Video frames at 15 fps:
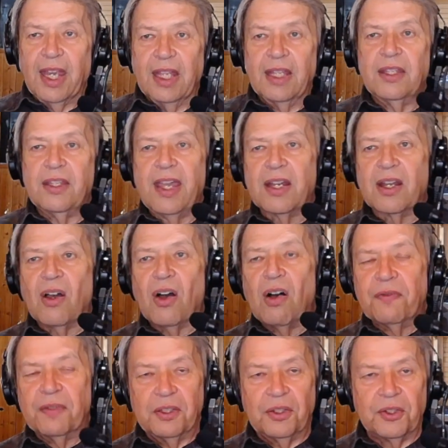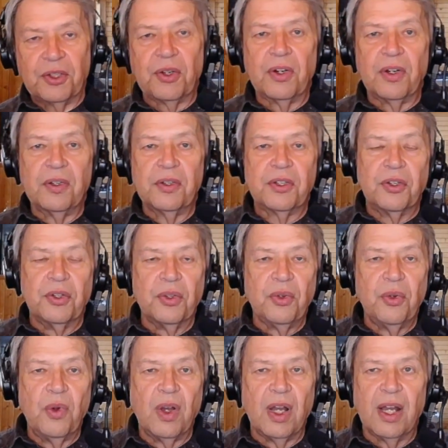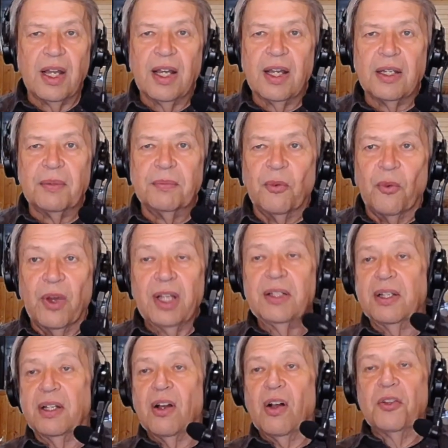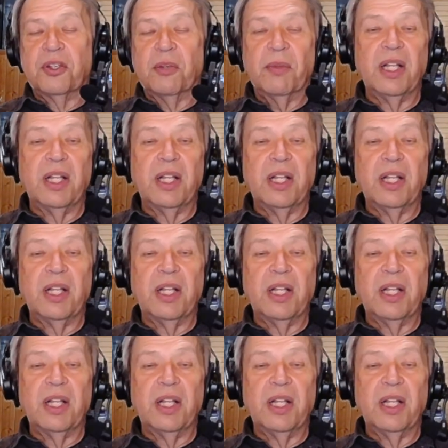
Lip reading: ultimately it can turn to inflammation.